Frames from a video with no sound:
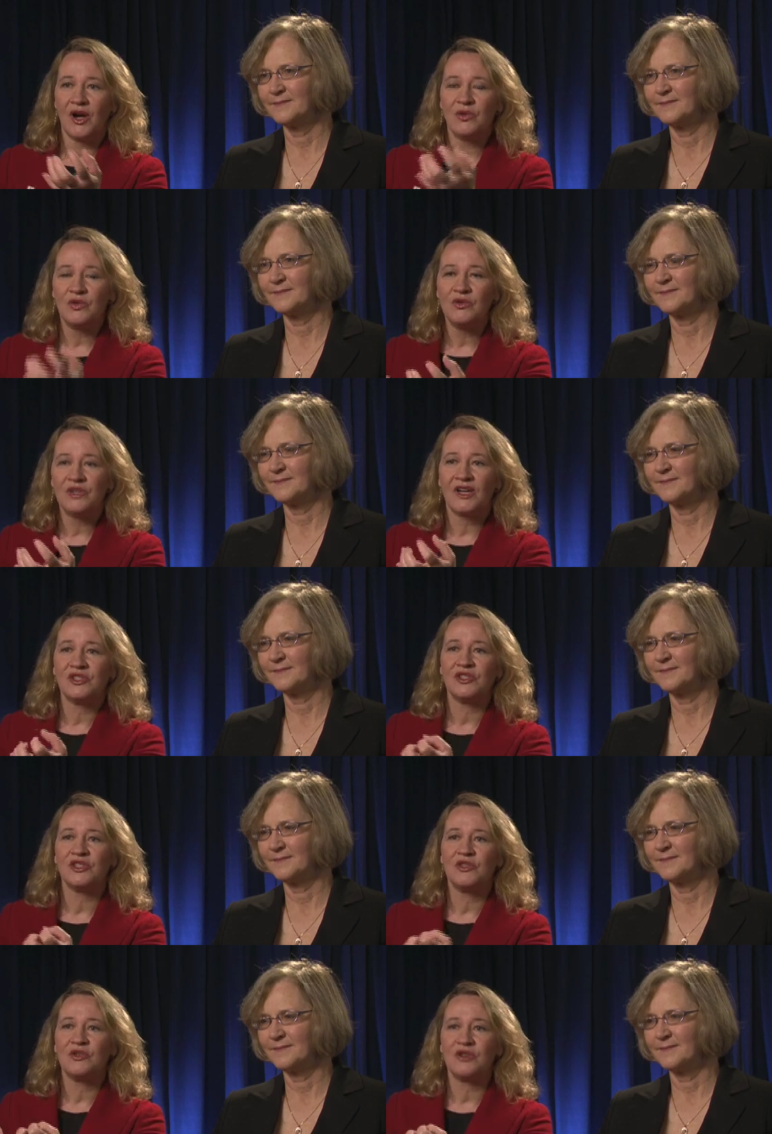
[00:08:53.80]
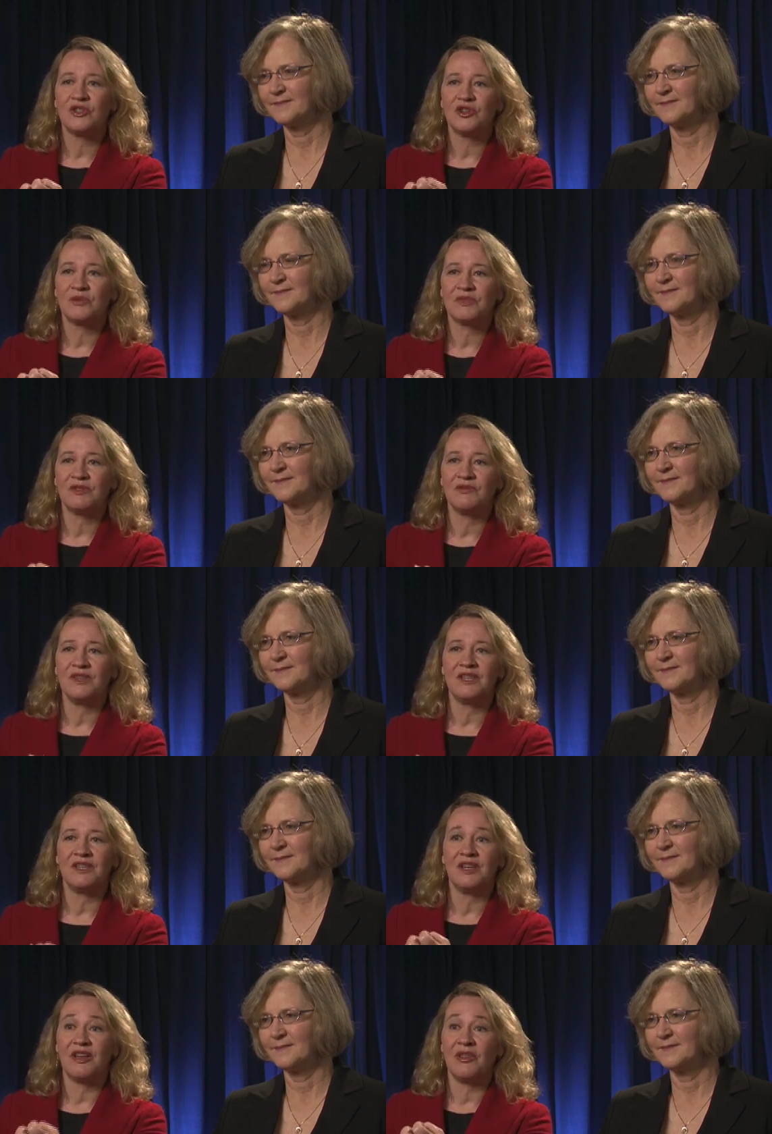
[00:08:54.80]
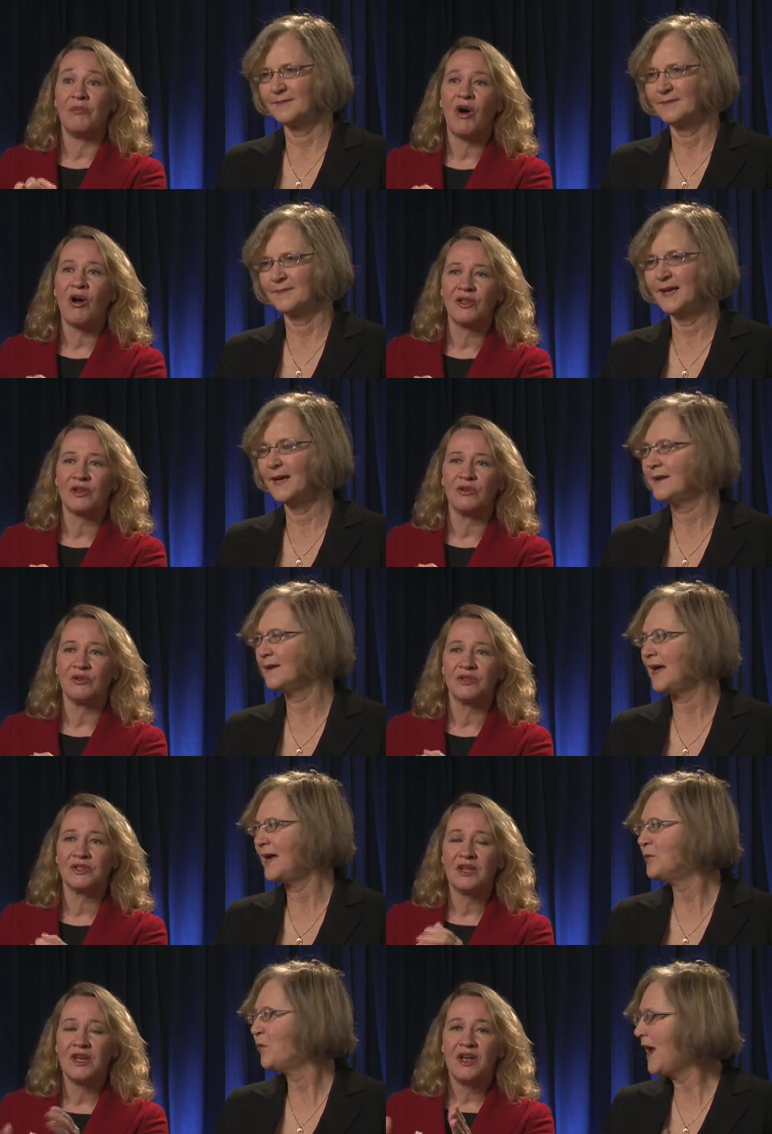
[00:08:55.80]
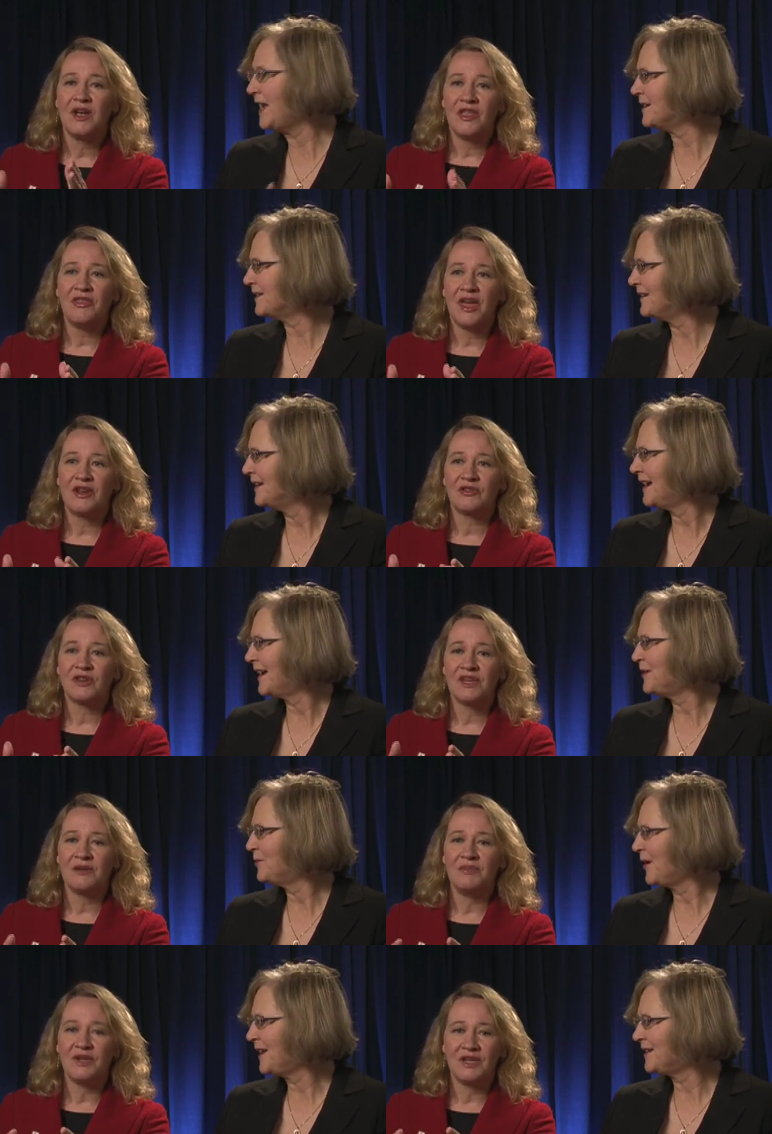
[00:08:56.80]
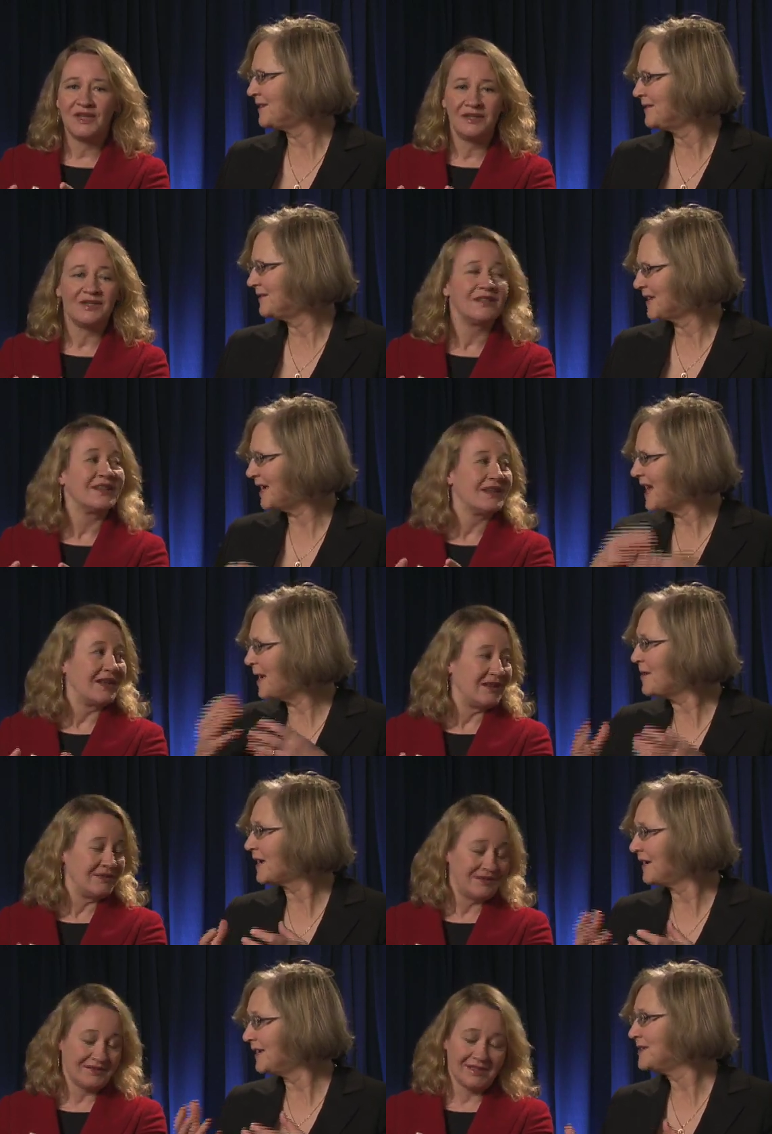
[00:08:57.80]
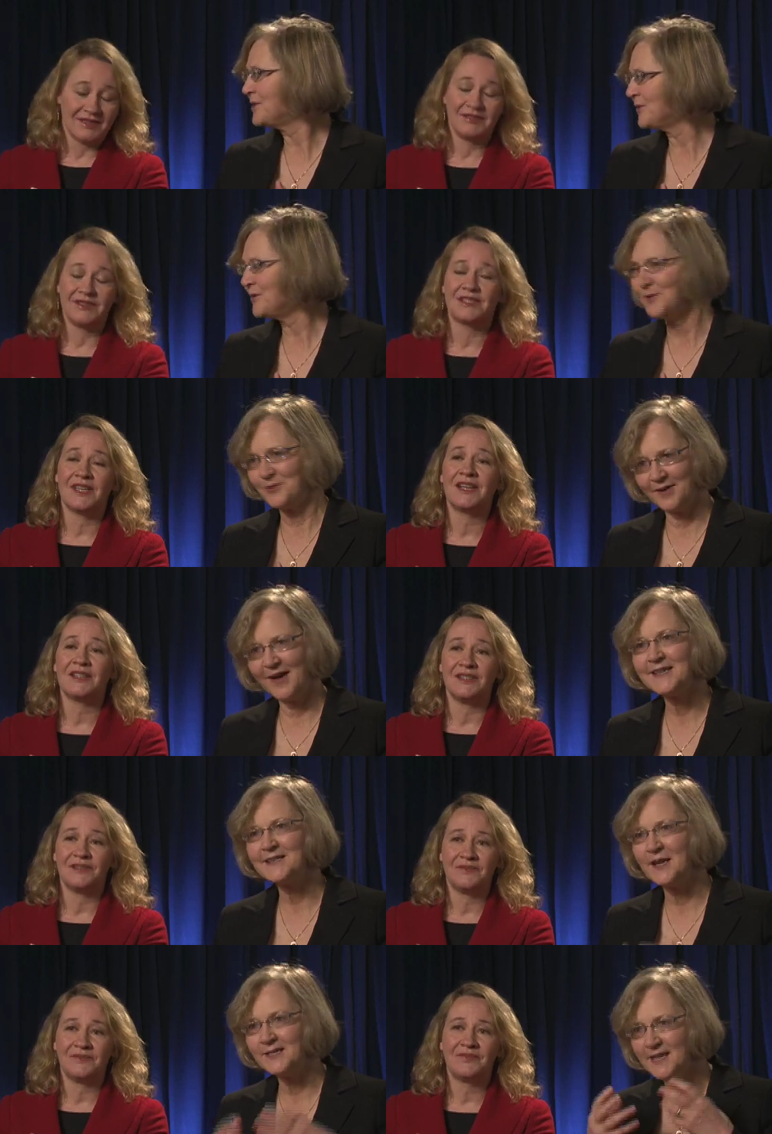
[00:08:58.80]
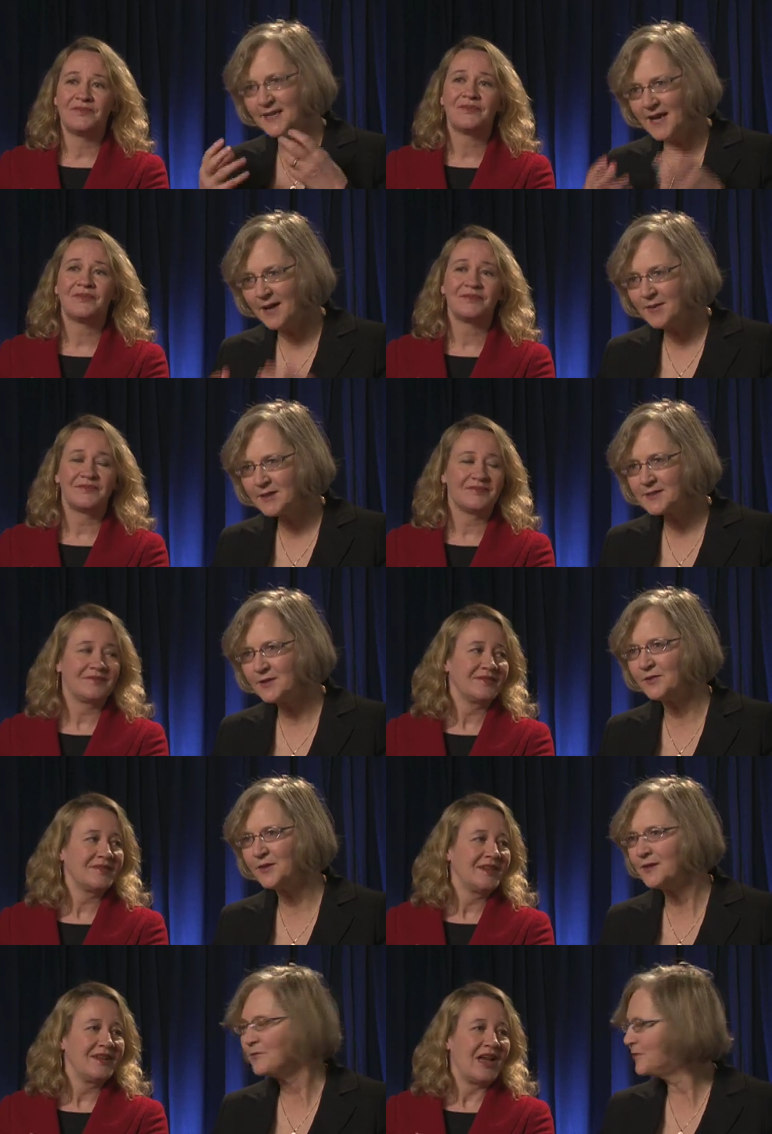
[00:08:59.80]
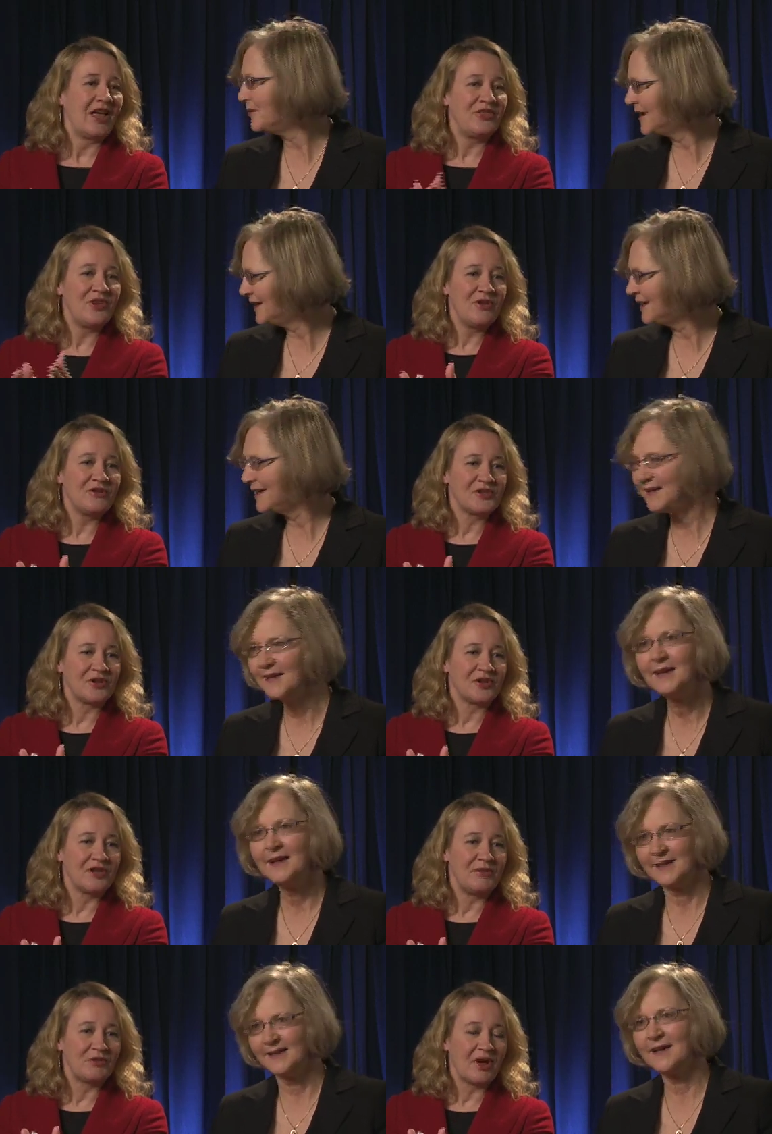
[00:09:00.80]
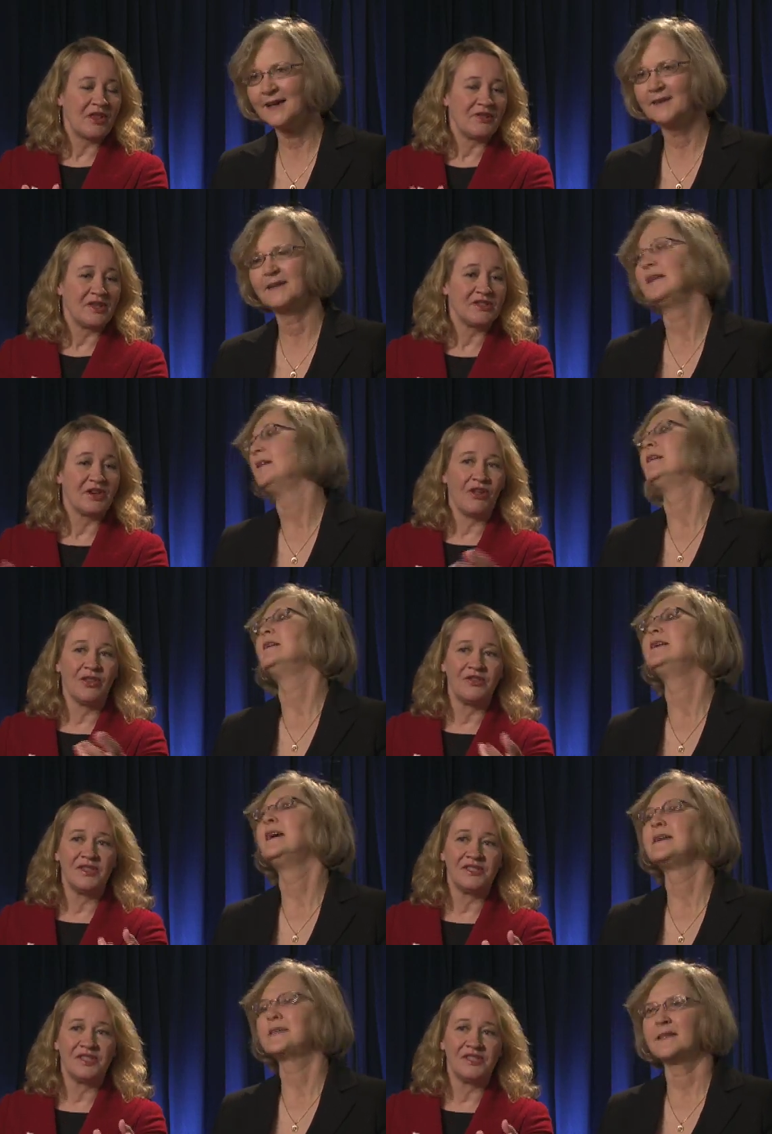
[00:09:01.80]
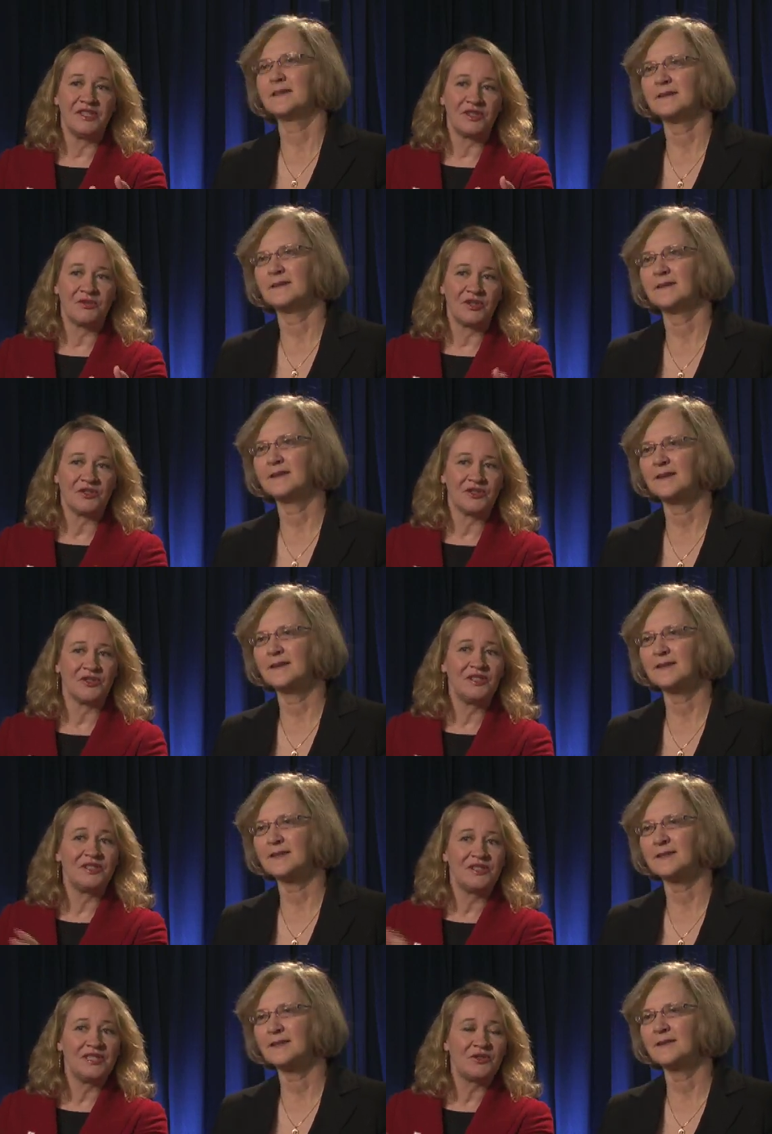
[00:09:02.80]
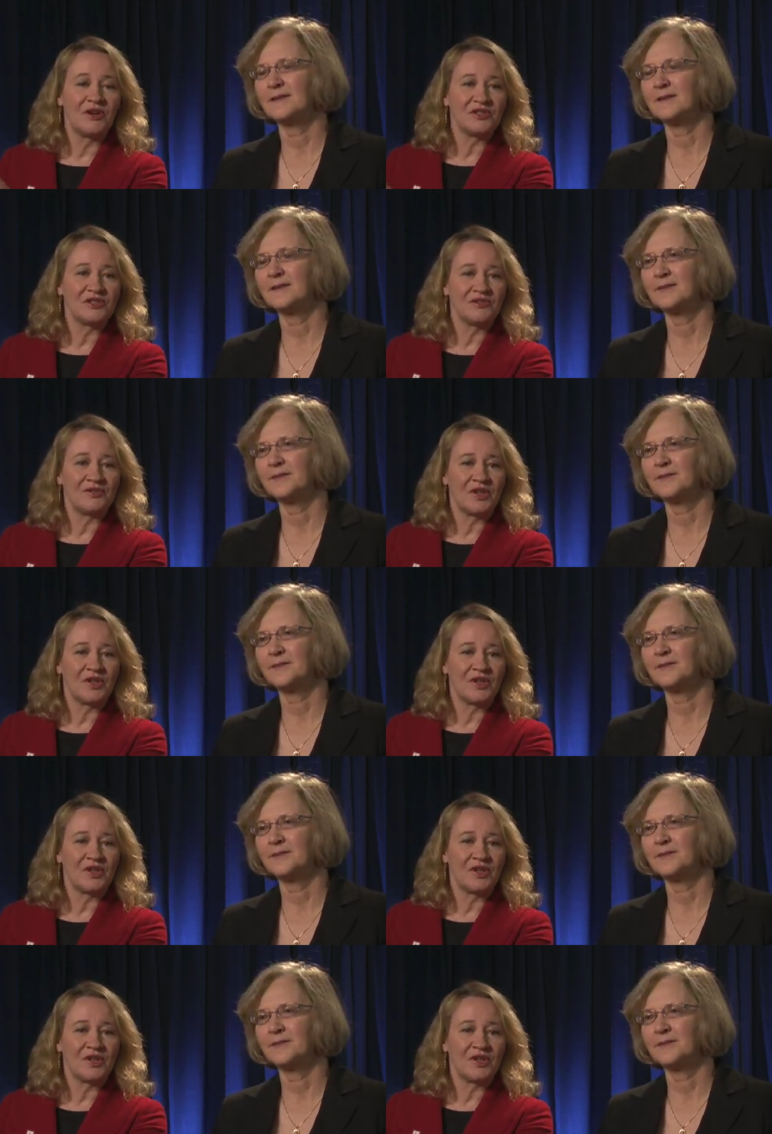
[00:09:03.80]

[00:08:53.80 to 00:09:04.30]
Speaker 1: uh, who touches who in terms of the uh, the molecules yeah. and when, that are going to be dynamically and, and too exactly right. a
Speaker 2: dynamics of it and really, those are going to
Speaker 1: be relevant yeah. to all of these yes. disease questions. So yeah. the disease questions are